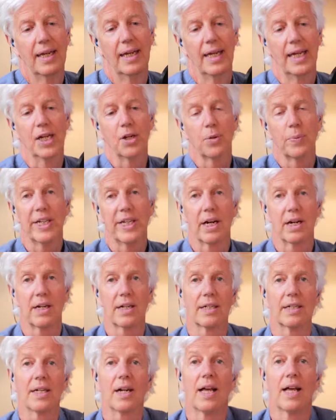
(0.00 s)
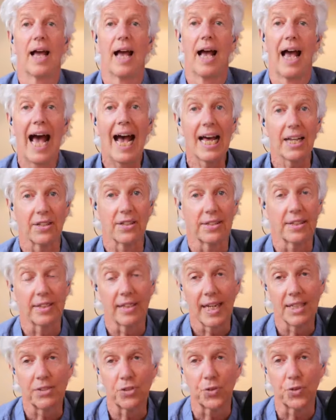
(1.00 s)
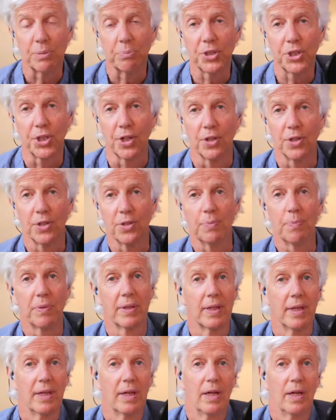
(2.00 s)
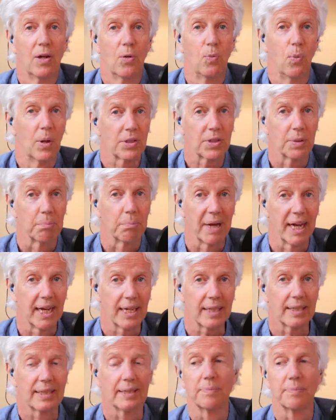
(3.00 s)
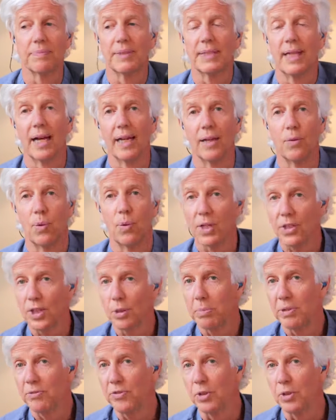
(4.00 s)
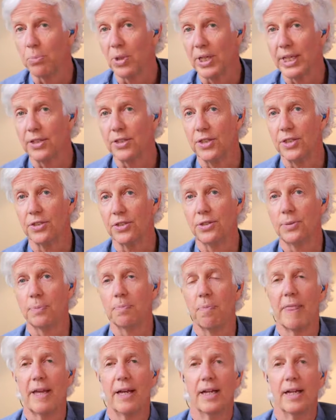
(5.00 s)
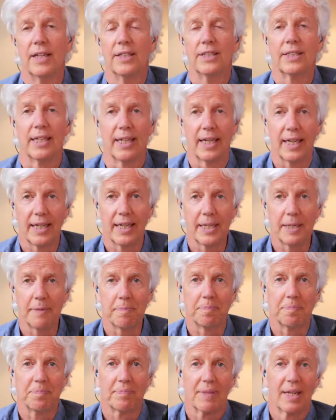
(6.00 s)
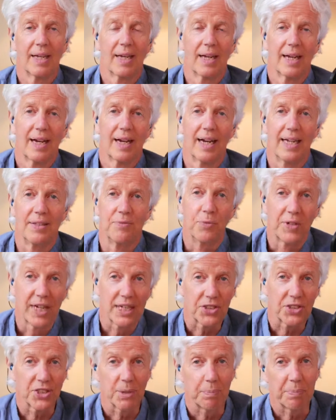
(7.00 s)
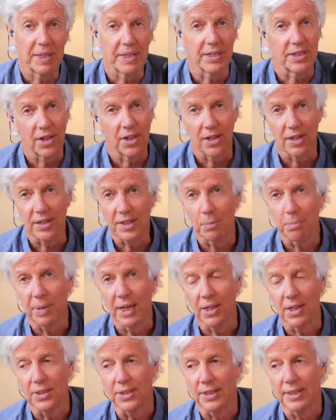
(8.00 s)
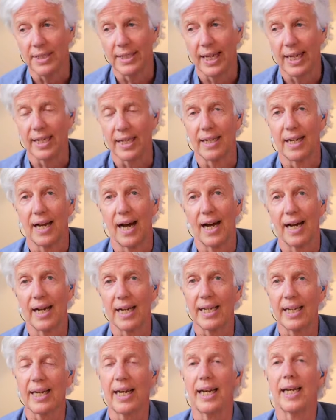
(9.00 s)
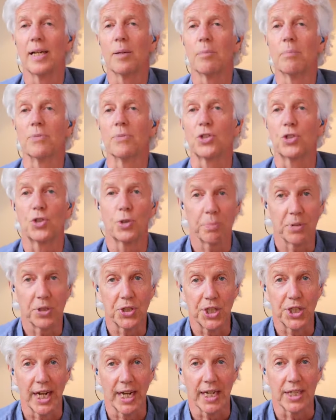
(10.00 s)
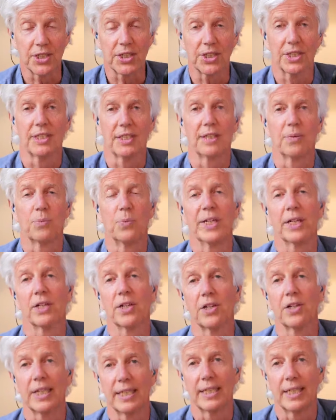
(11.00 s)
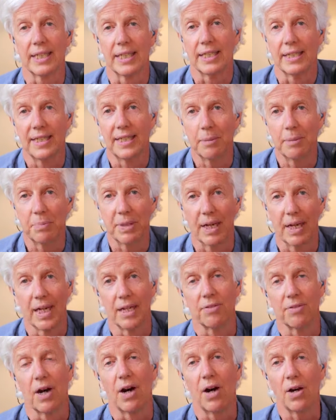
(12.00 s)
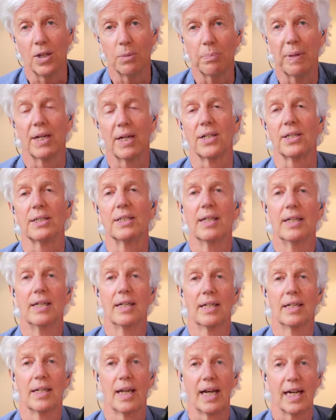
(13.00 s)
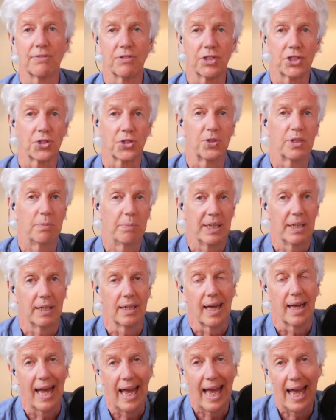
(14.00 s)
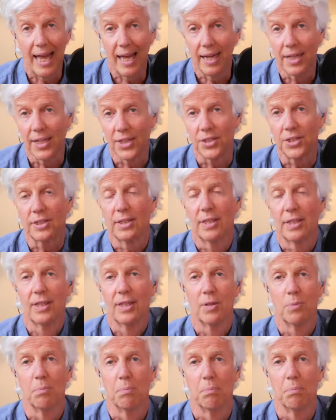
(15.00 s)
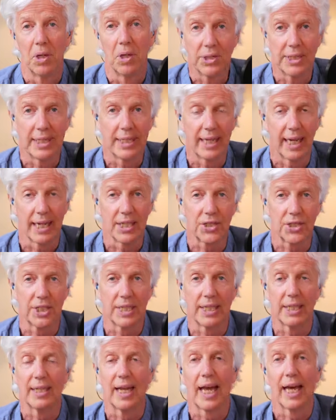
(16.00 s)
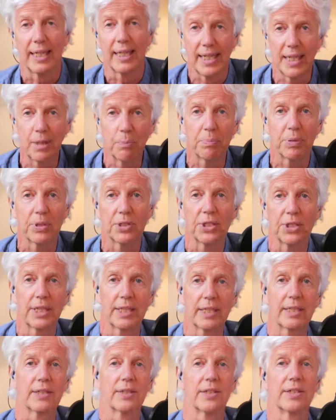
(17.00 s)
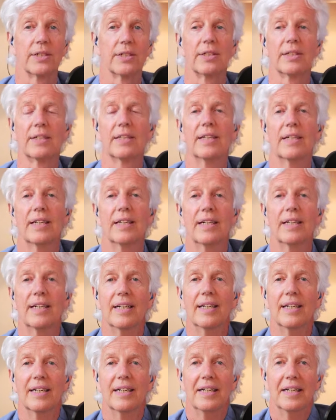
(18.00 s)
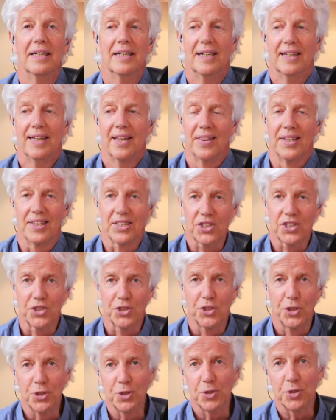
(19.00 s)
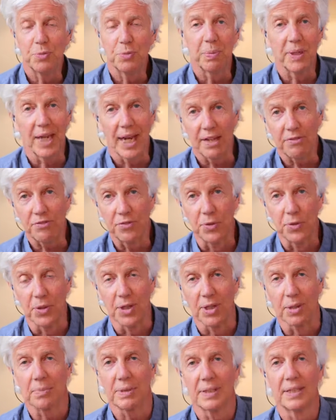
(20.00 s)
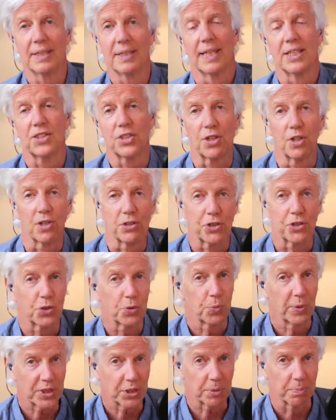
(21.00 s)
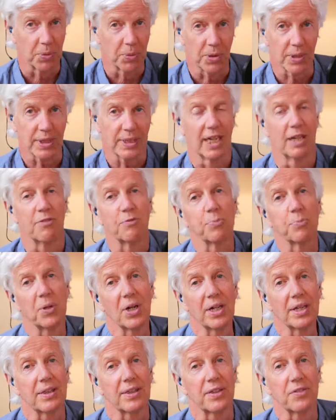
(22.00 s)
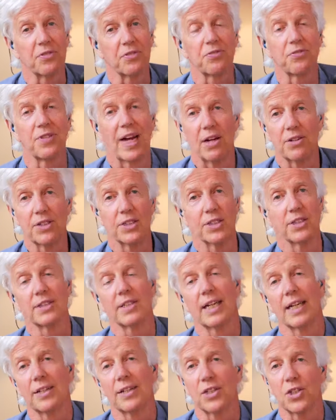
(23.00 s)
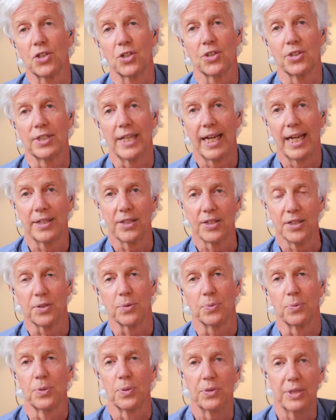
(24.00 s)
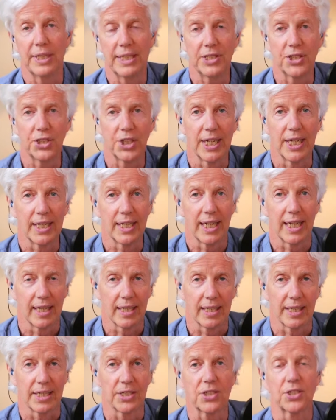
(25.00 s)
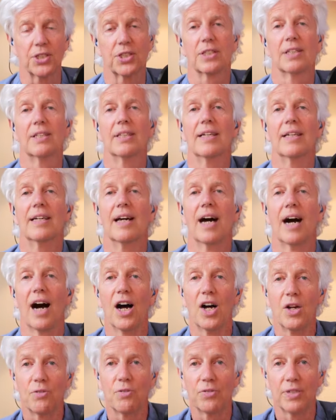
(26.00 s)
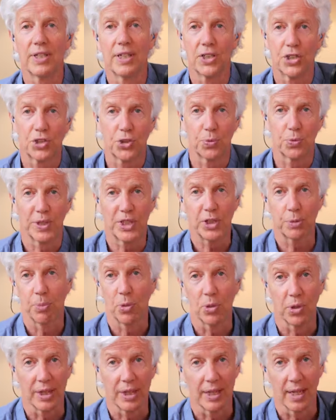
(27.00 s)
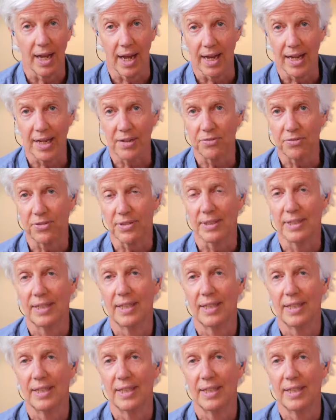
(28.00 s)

here we are at the Livestream Show. Welcome back, and welcome if you're brand new. Today, we've got something to talk about that I am super jazzed. We are going to take a deep dive all about live streaming and multicasting, and in particular, this new platform that's called Switchboard. I've brought the founder and creator, Rudy J. Ellis of Switchboard Live.